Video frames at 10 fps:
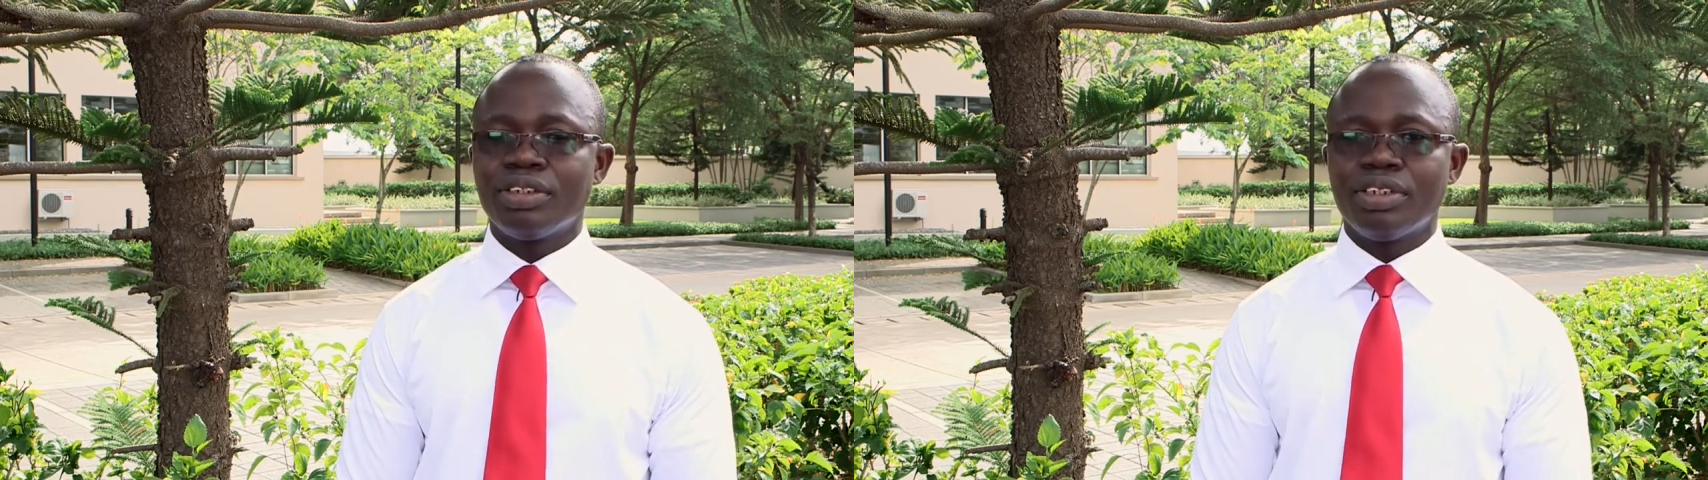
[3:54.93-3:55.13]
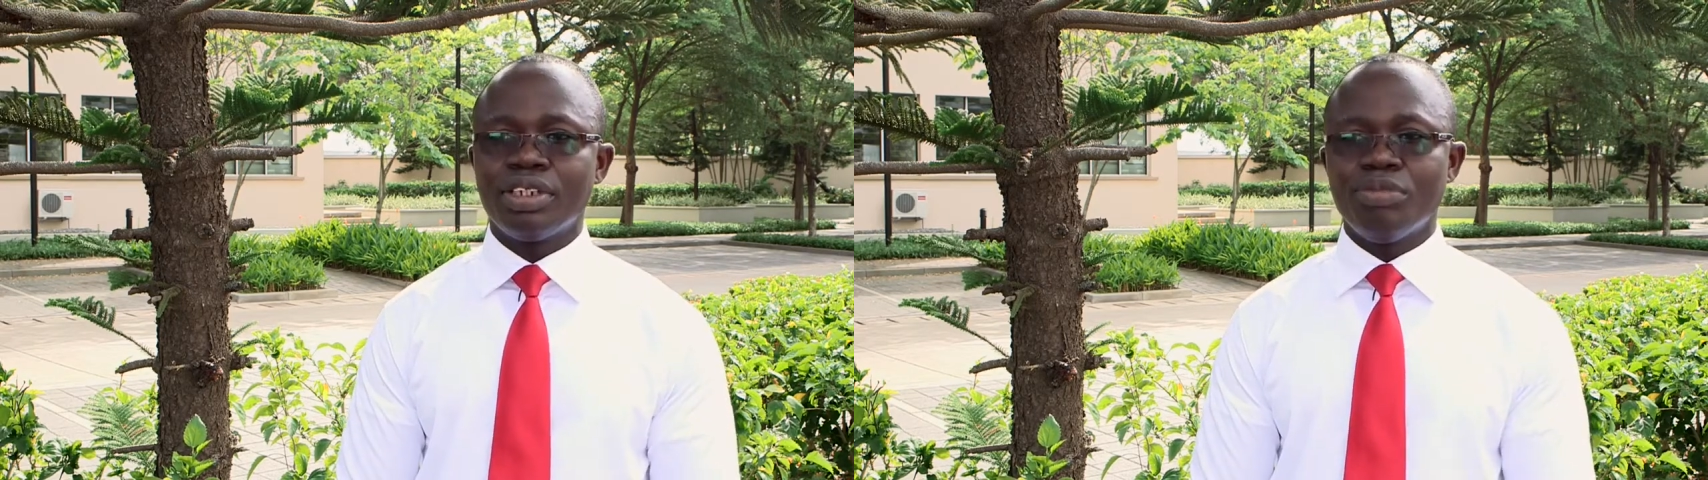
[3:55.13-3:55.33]

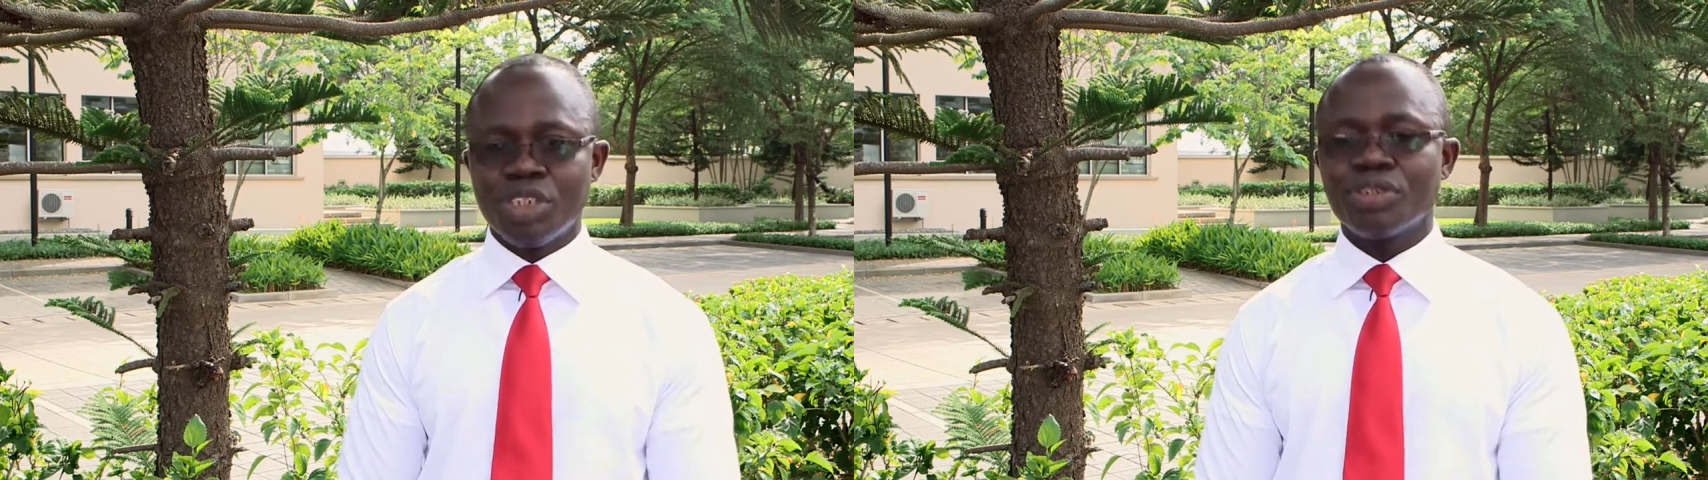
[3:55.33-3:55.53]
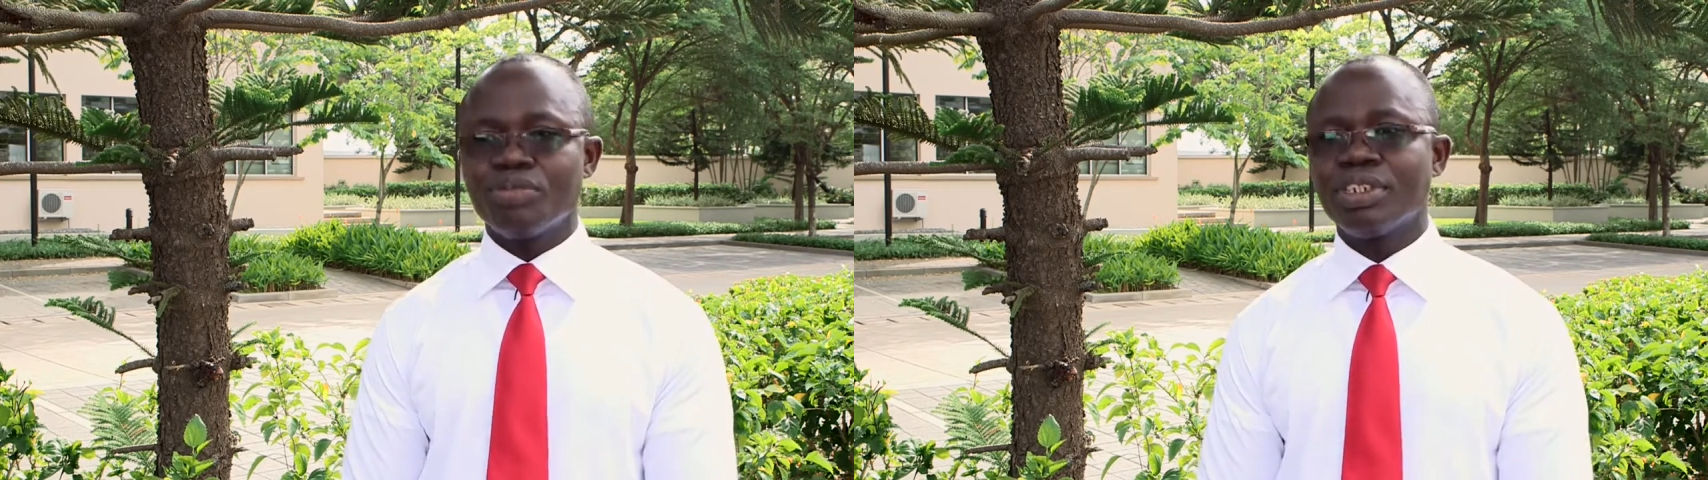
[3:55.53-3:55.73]
mission
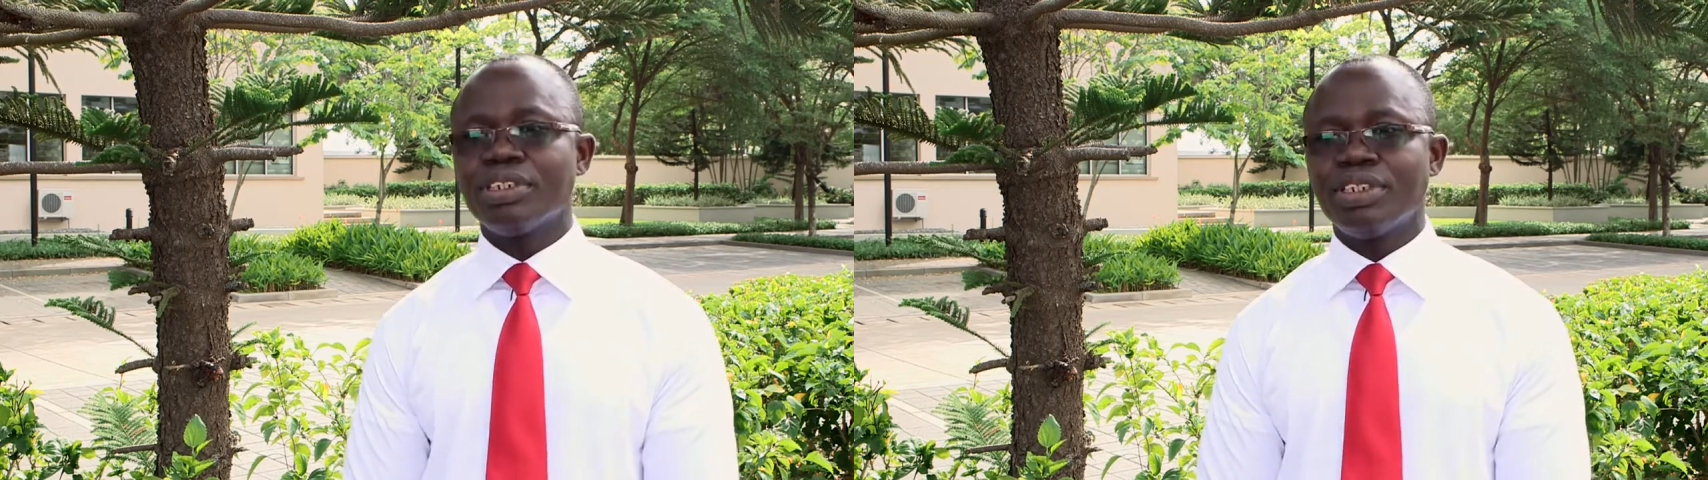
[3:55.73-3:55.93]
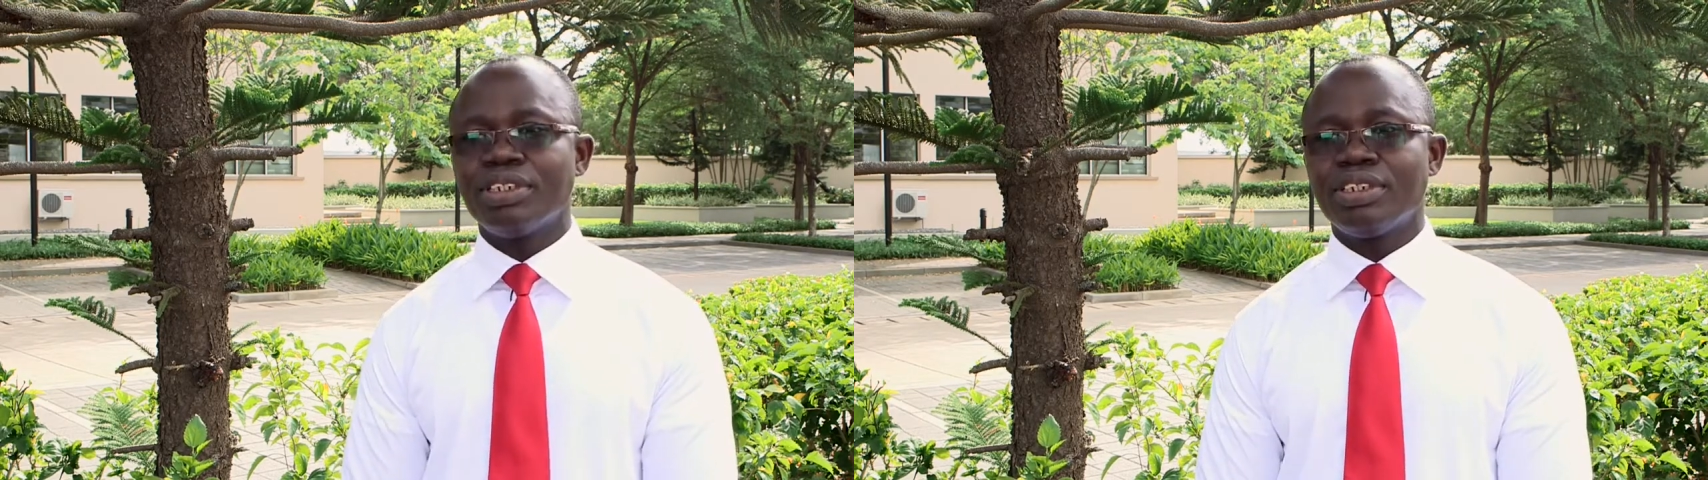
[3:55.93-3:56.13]
president
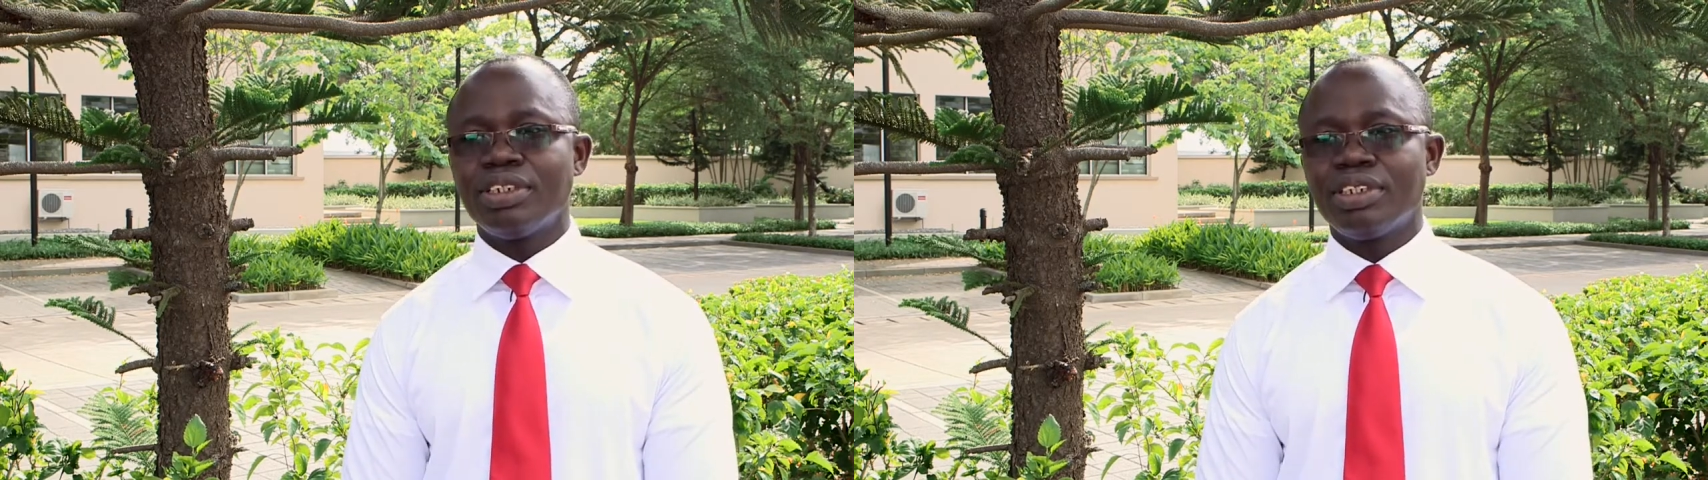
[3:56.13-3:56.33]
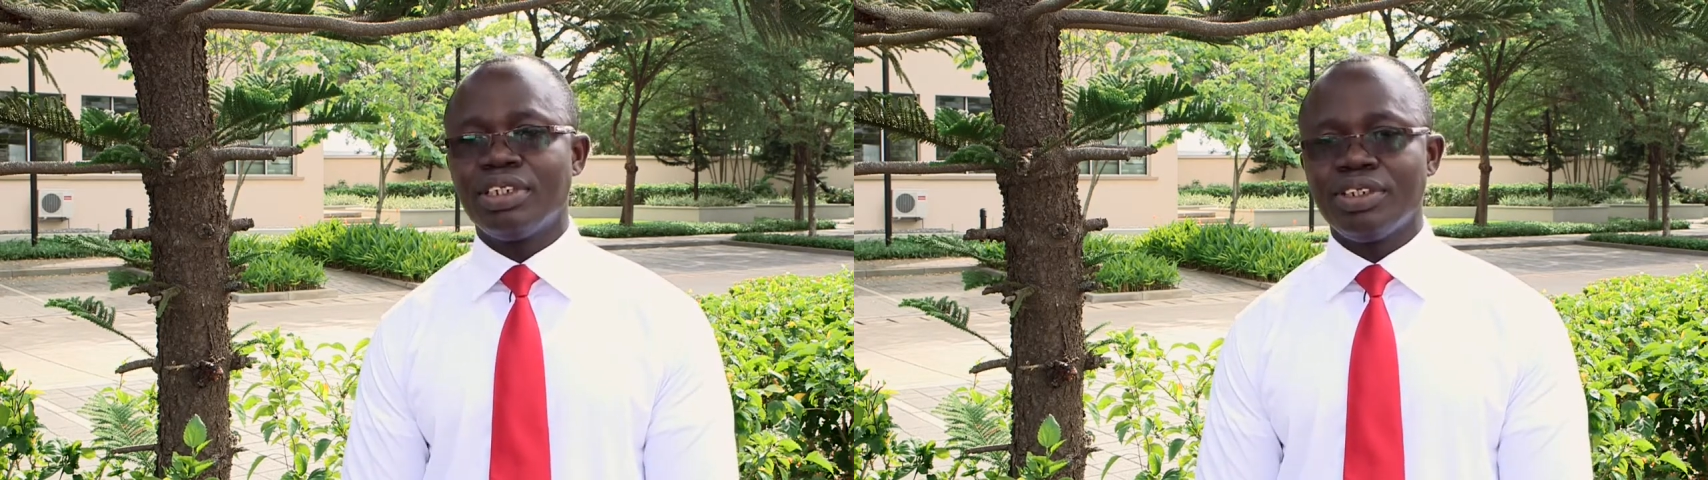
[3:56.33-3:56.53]

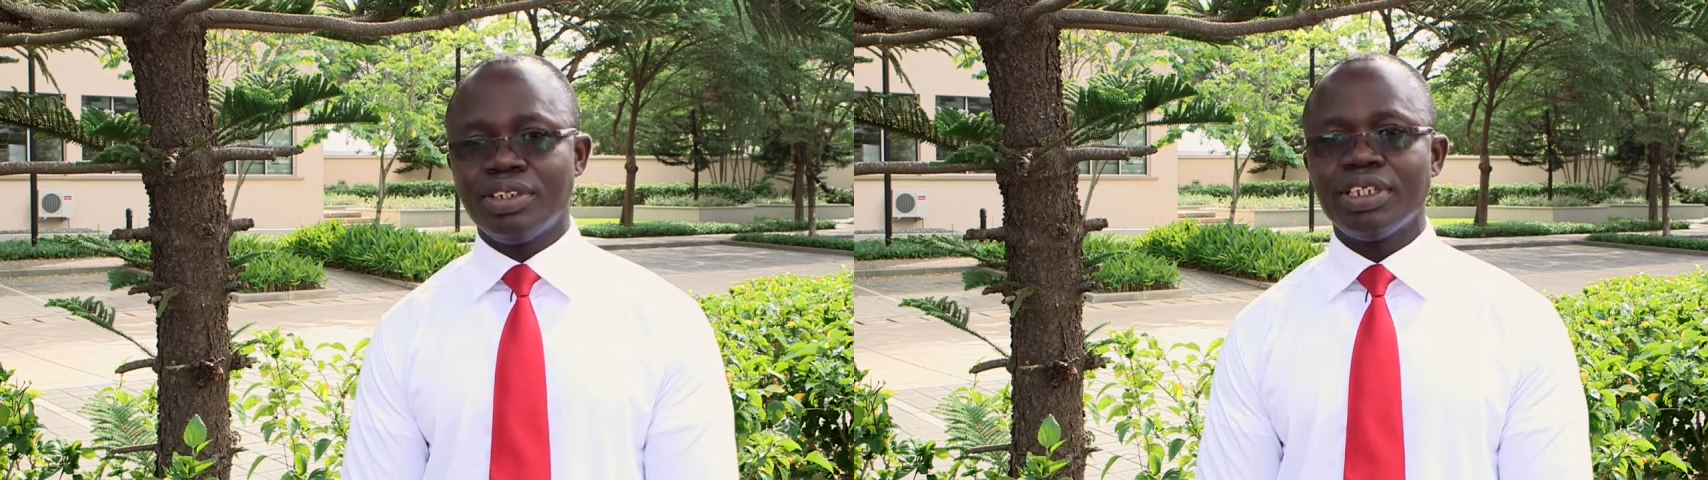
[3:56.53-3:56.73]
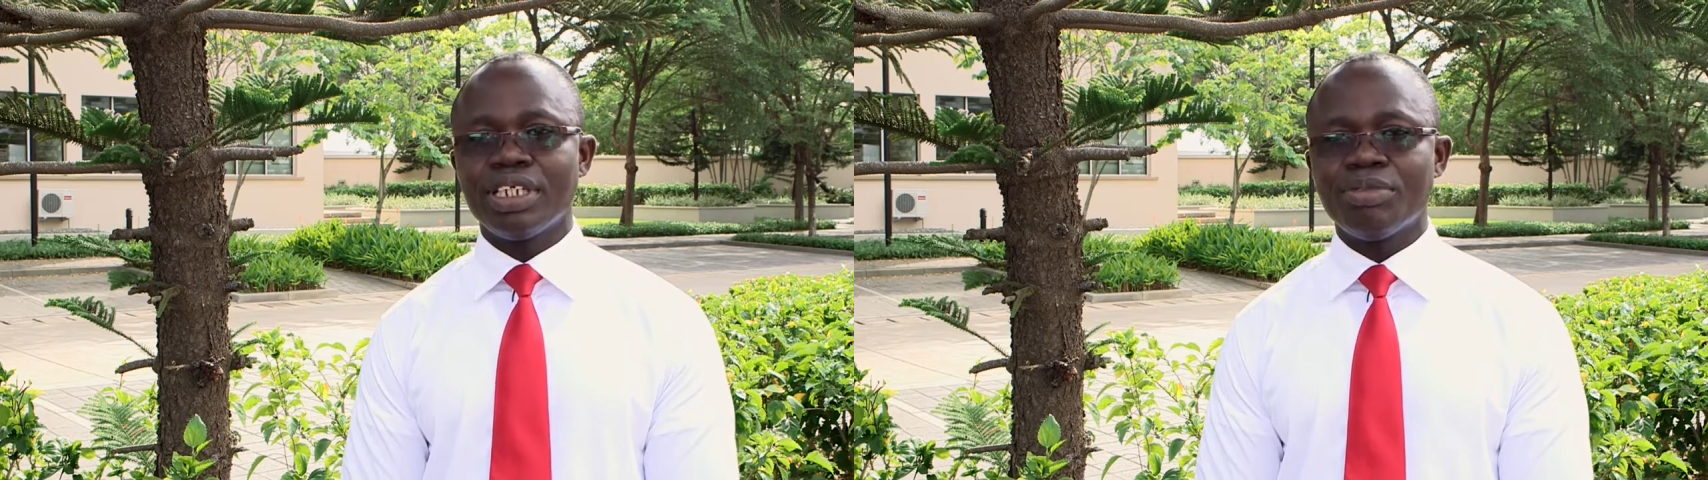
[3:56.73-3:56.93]
here in
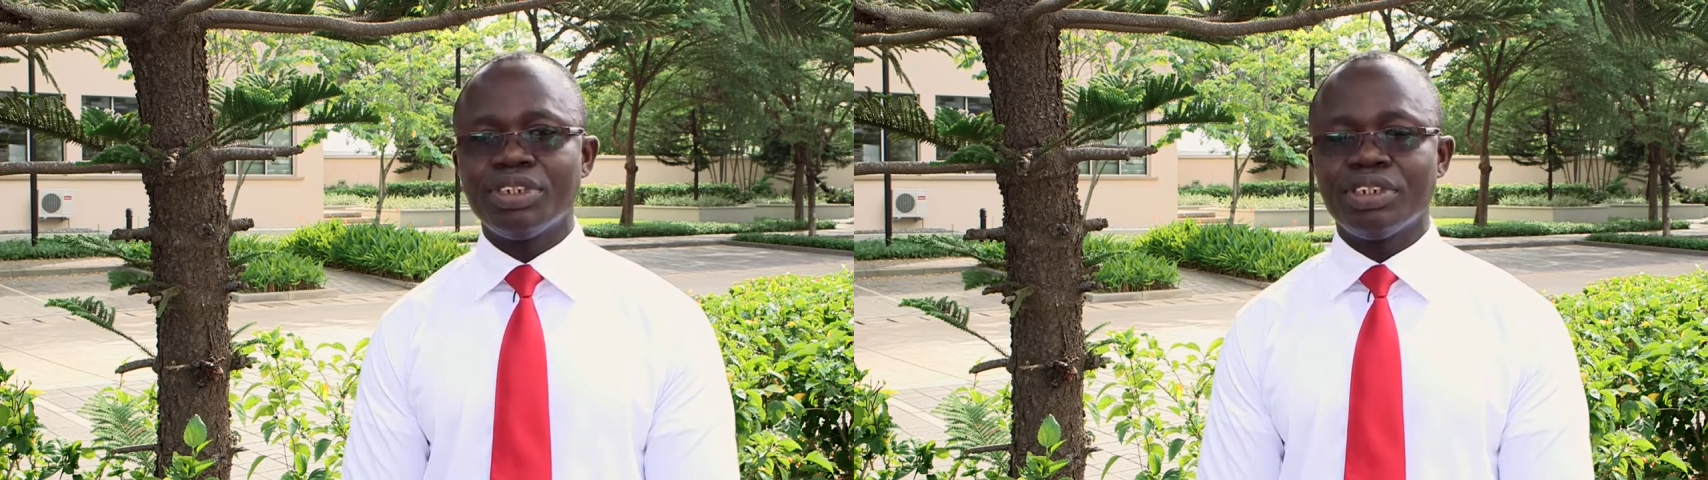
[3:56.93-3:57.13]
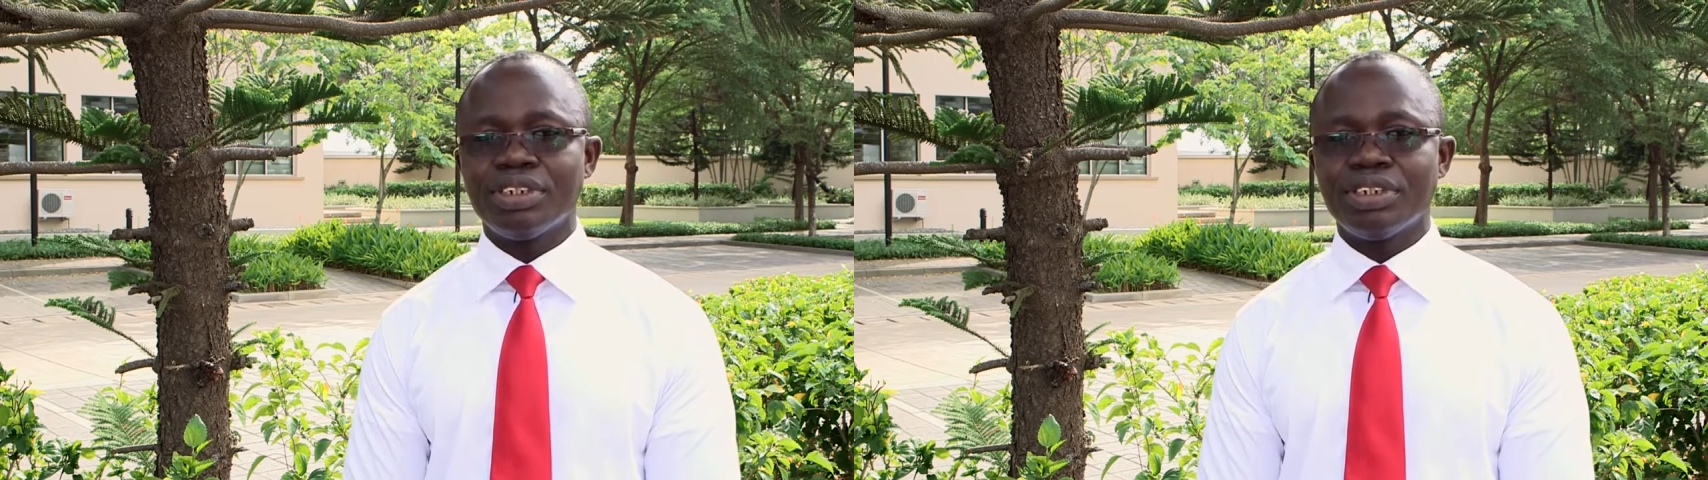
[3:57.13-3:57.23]
Abidjan.